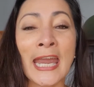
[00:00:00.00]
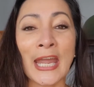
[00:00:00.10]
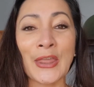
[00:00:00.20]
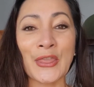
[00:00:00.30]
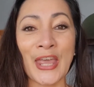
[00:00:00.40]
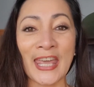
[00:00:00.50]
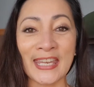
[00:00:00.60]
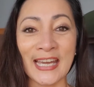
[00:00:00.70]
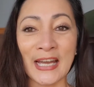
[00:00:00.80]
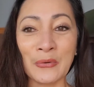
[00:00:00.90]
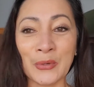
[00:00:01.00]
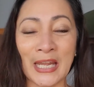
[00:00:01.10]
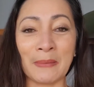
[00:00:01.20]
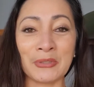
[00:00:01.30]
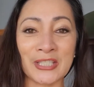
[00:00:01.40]
And then when
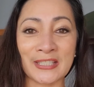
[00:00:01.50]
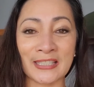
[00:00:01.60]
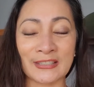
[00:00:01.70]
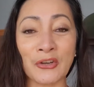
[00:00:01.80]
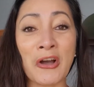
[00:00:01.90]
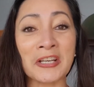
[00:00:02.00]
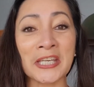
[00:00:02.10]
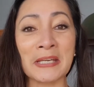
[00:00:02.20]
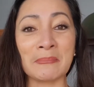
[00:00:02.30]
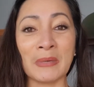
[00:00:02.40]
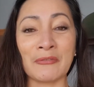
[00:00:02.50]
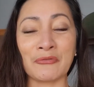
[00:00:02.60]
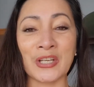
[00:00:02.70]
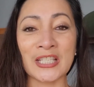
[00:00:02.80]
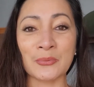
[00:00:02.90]
I'm just start talking, my
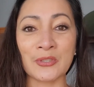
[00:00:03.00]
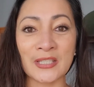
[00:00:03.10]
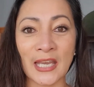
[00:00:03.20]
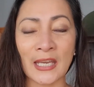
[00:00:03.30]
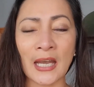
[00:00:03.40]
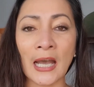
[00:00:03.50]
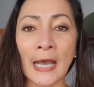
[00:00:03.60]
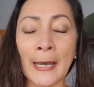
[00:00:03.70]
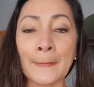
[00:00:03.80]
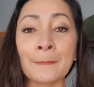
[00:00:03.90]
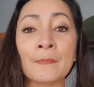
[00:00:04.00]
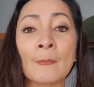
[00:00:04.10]
friends would say, I